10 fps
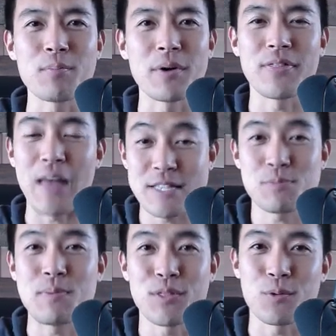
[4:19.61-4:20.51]
But that's
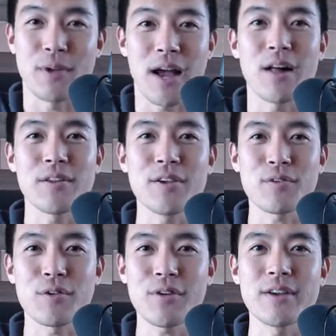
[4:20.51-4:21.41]
been the reality of
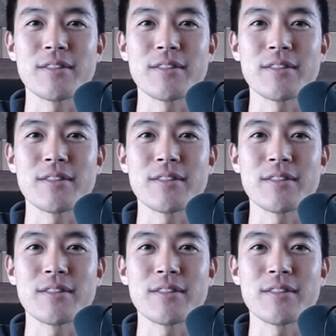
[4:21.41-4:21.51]
Korea.